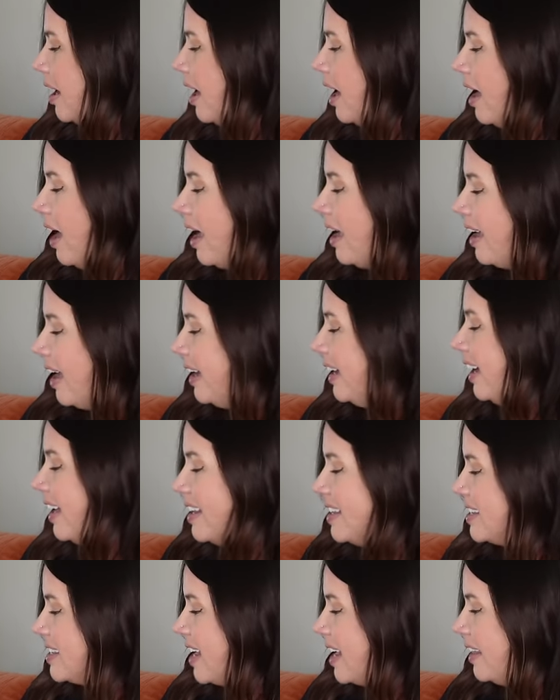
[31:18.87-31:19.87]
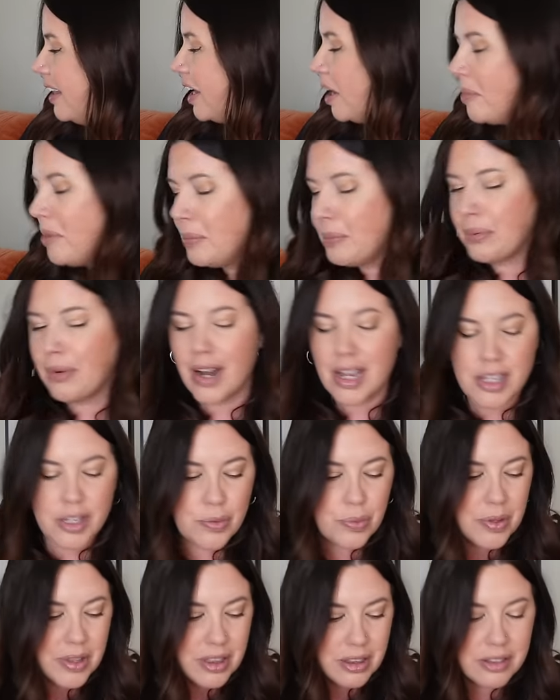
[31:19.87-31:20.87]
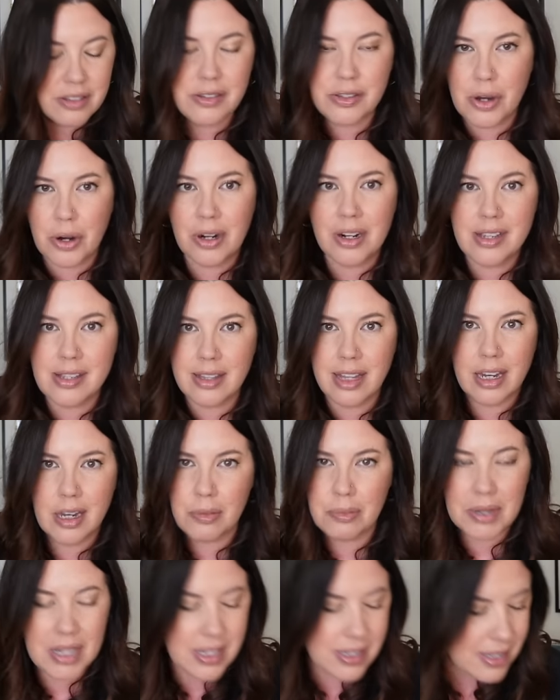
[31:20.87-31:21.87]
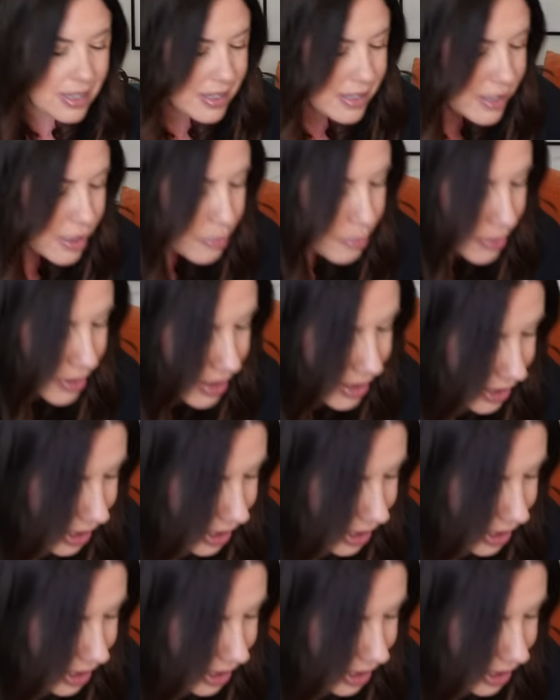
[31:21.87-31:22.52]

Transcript: I, I kind of say, like, I'm impressed with Zara's linen pieces. They're pretty